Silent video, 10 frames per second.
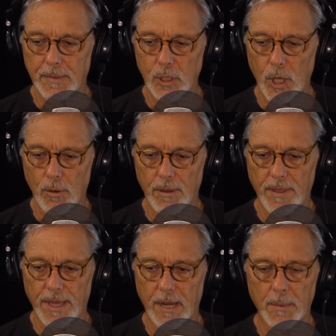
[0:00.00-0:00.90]
yoga
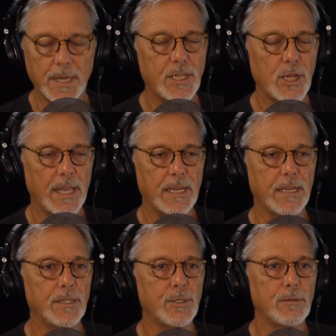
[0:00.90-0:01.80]
that I'm initiated
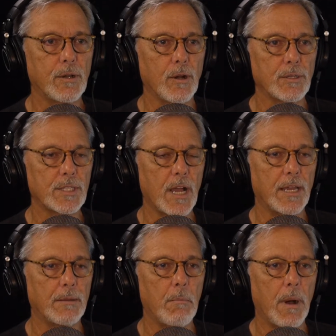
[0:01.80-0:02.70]
into called
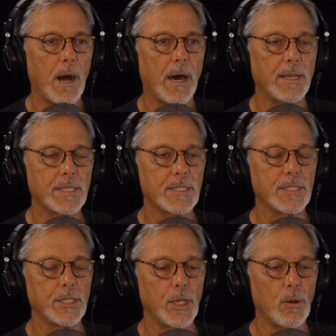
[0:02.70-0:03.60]
Sant Mat. It's
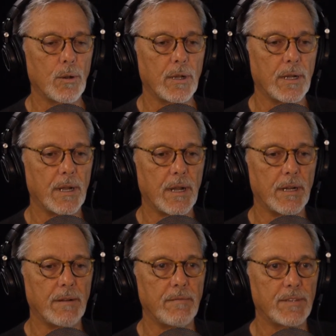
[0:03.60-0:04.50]
the yoga
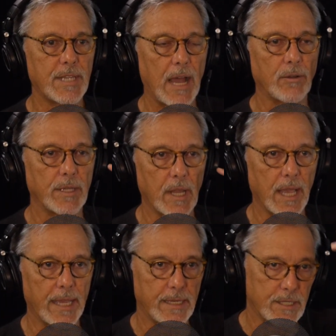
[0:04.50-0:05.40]
of sound and
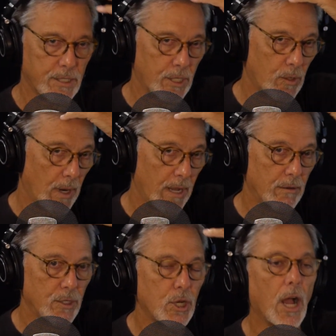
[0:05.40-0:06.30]
light. It's the
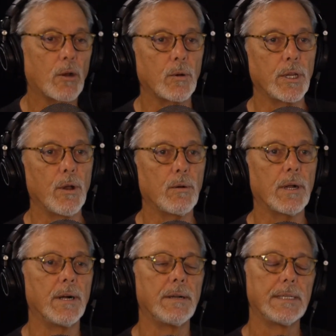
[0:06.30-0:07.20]
crown chakra
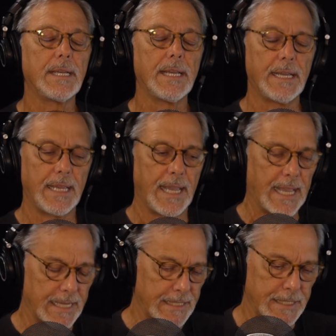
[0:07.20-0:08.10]
yoga.
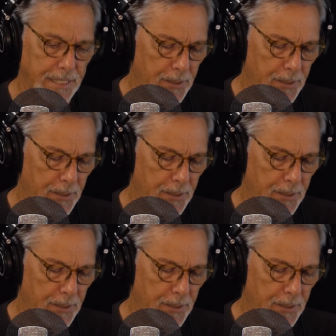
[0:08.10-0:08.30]
And